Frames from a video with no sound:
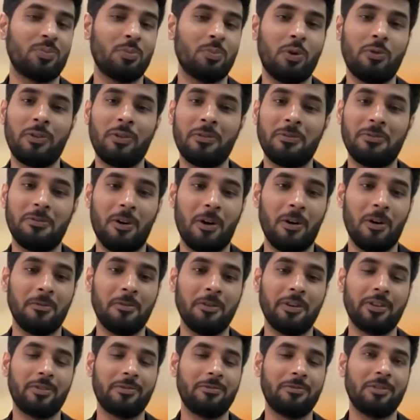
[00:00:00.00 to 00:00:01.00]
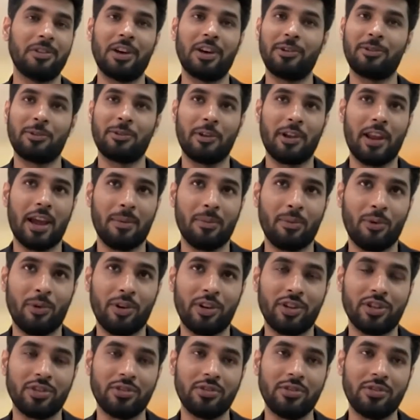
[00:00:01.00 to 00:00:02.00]
moving forward without
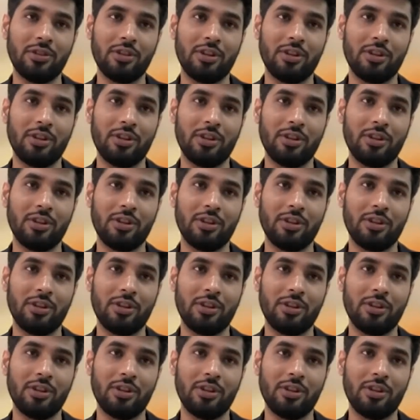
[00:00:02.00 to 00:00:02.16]
collaboration.